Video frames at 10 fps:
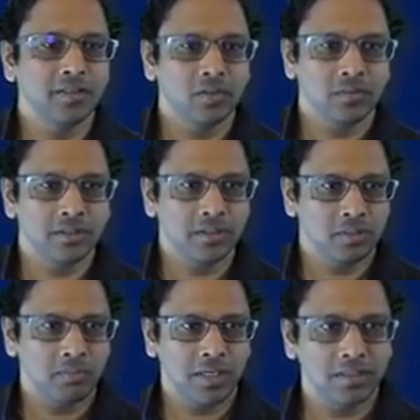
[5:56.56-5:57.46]
that was
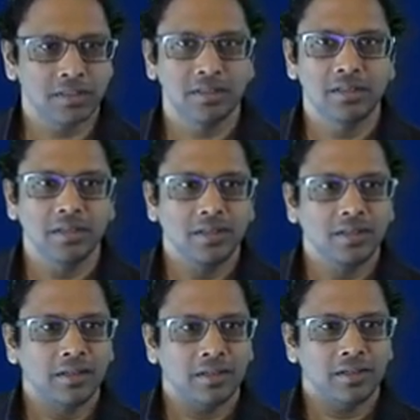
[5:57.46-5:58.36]
just passed.
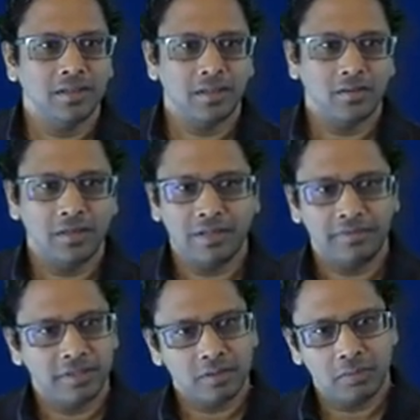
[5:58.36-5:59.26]
The only
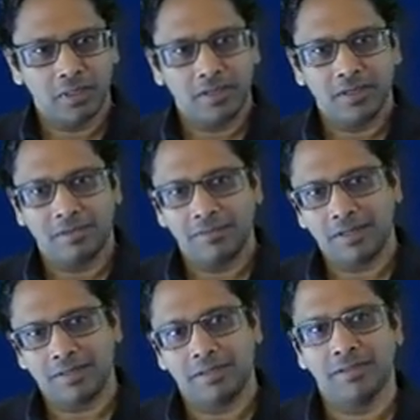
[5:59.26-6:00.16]
difference being here, we
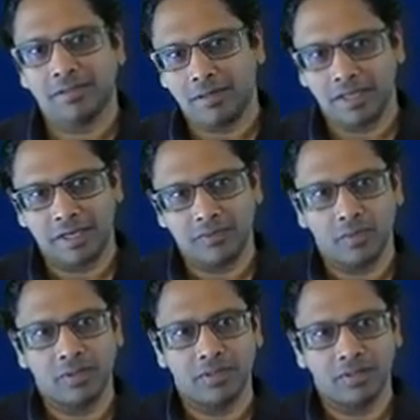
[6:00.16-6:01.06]
are actually sorting it
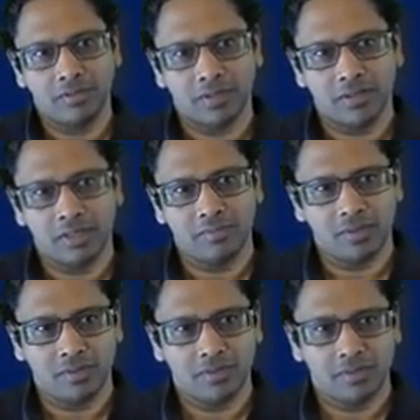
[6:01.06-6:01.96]
with the username.
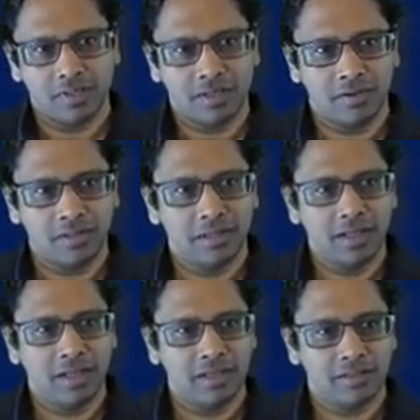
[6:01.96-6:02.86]
So you see all
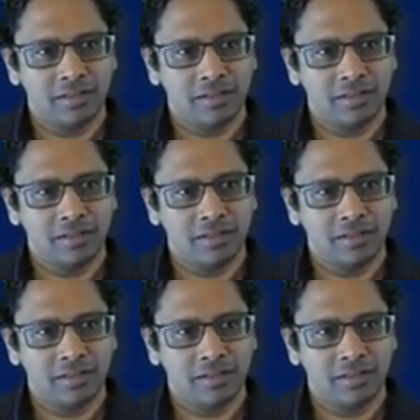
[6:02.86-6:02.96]
the A's